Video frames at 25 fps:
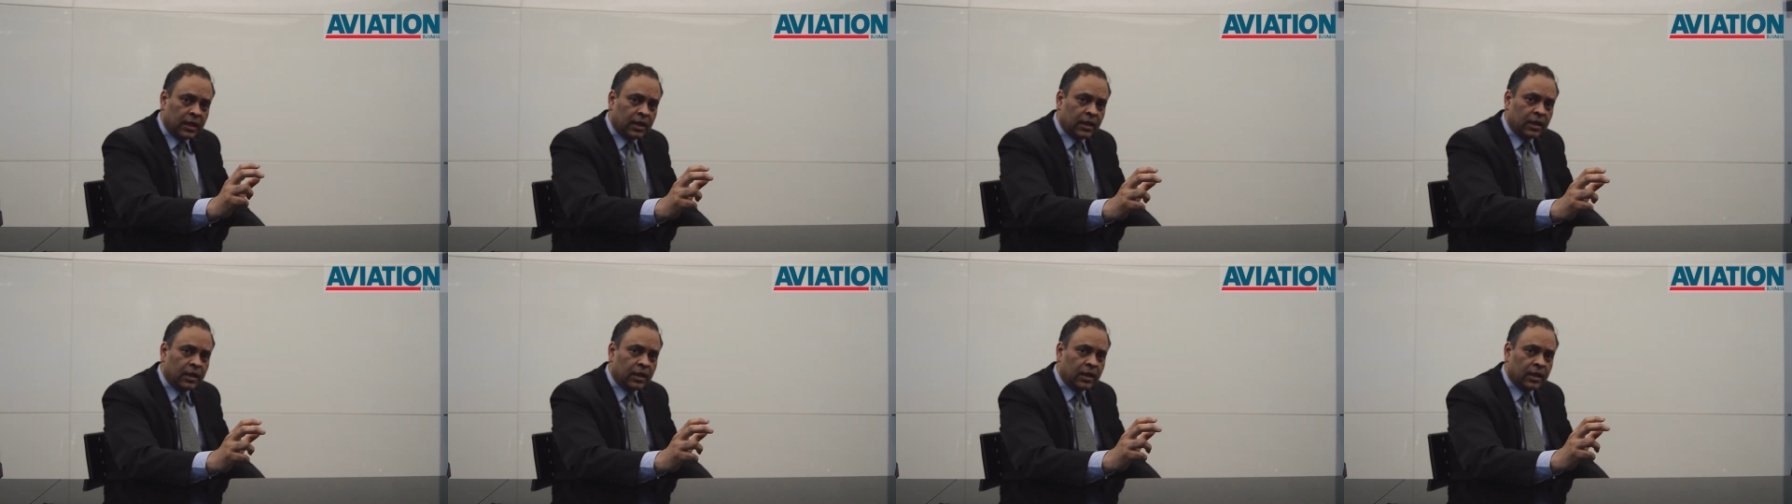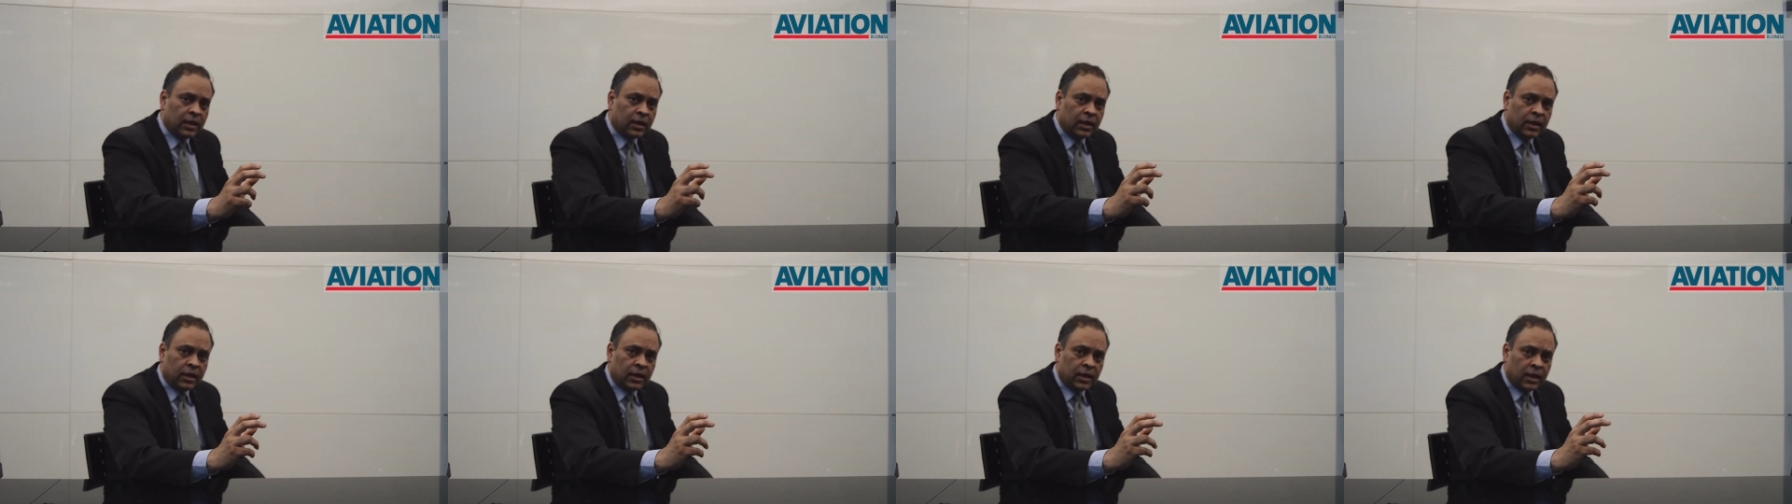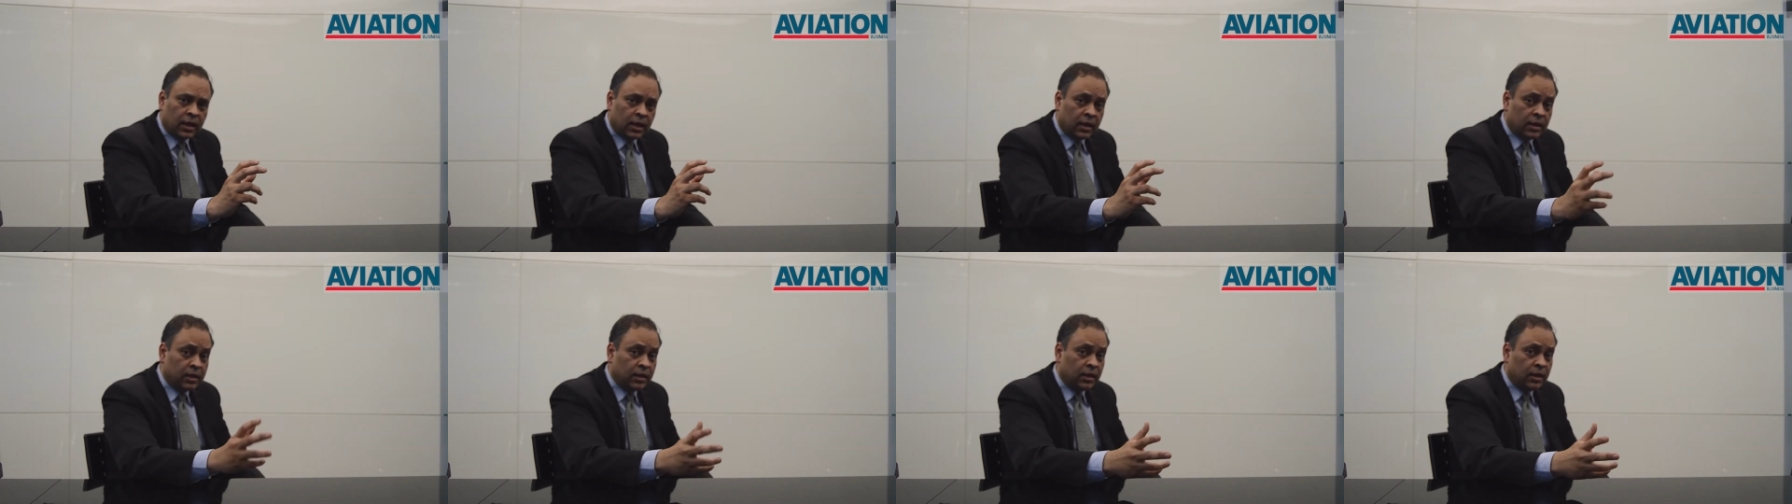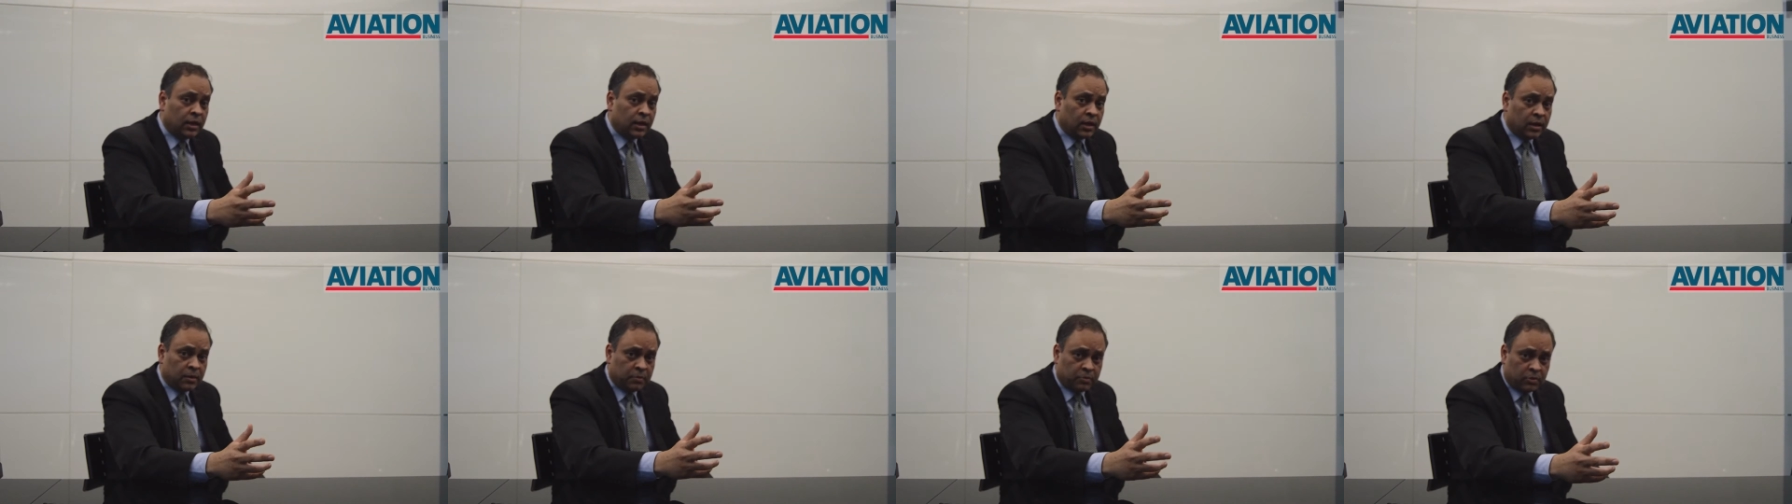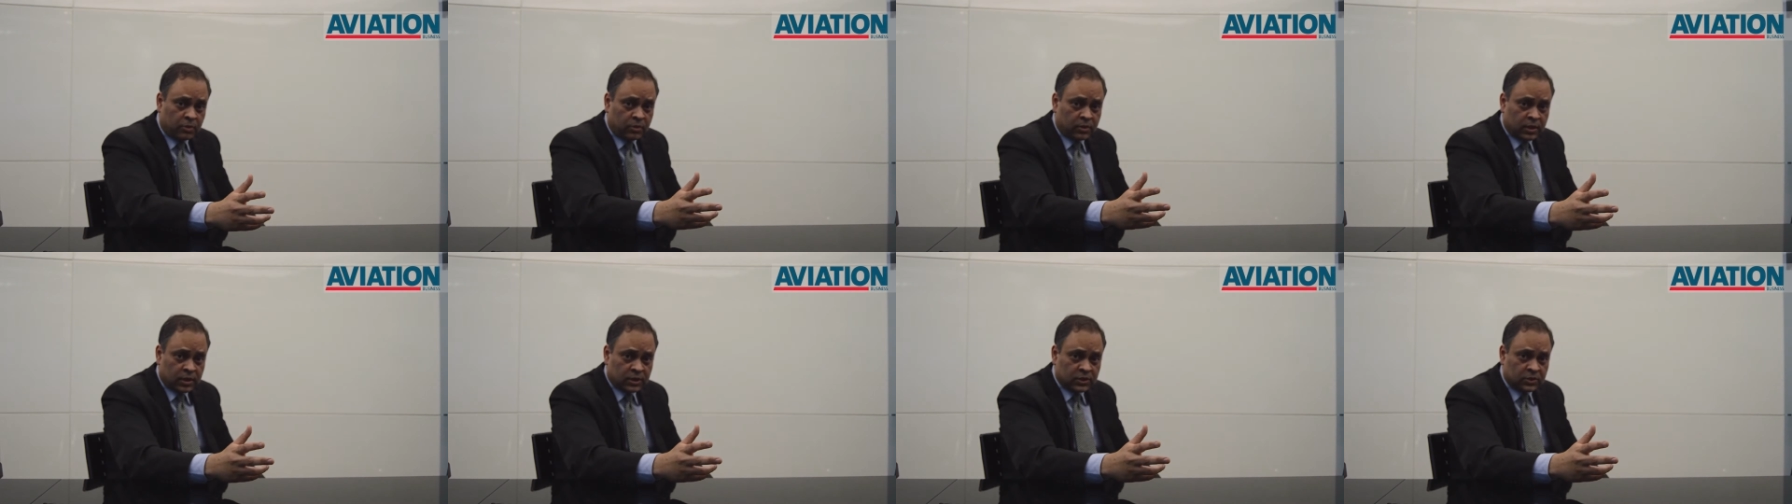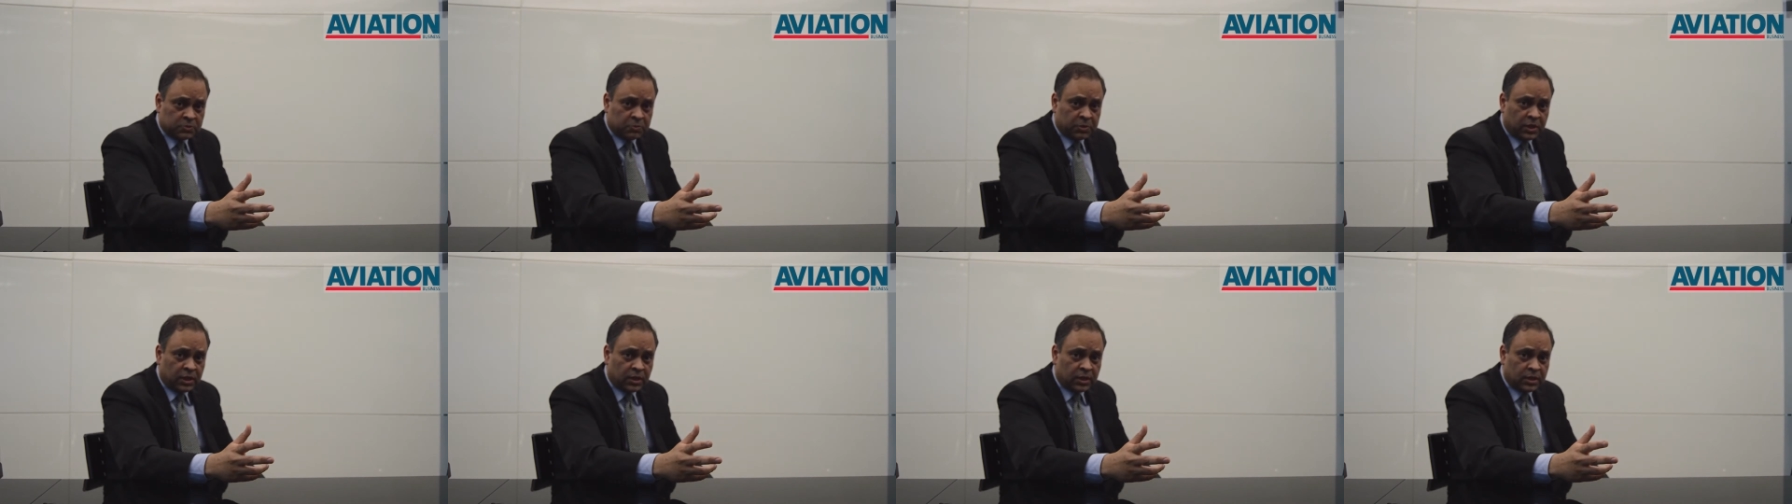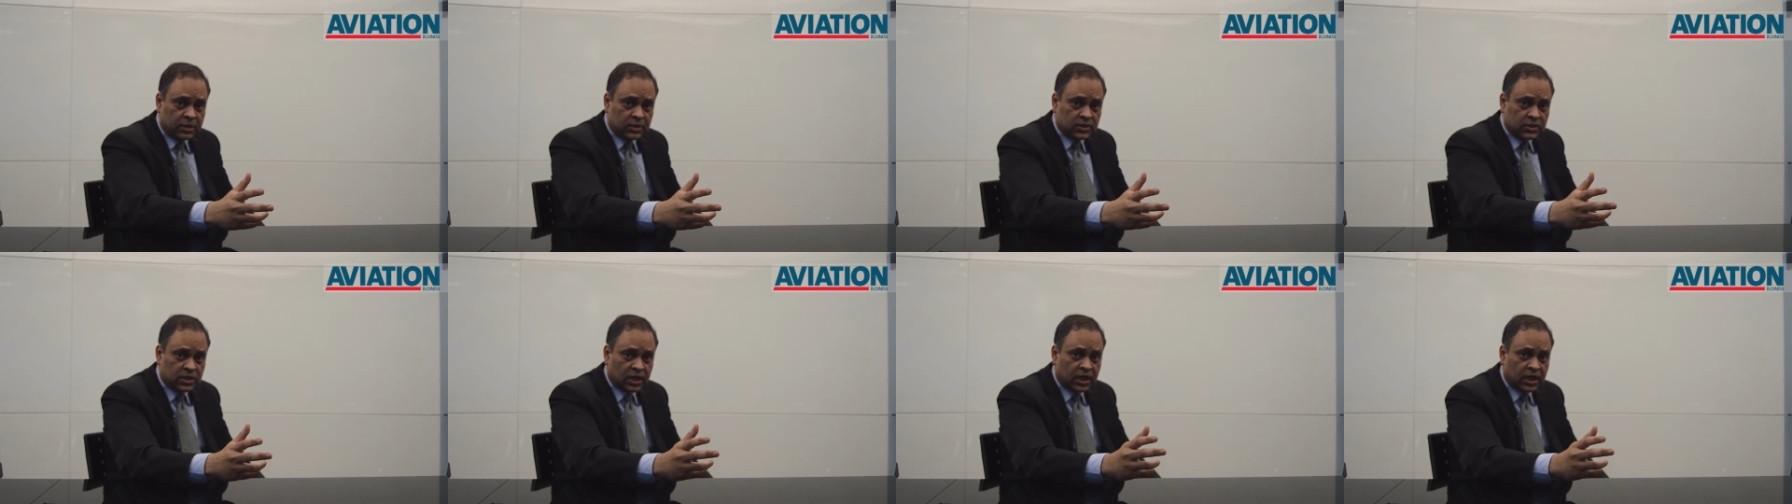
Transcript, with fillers: airline and the airport experience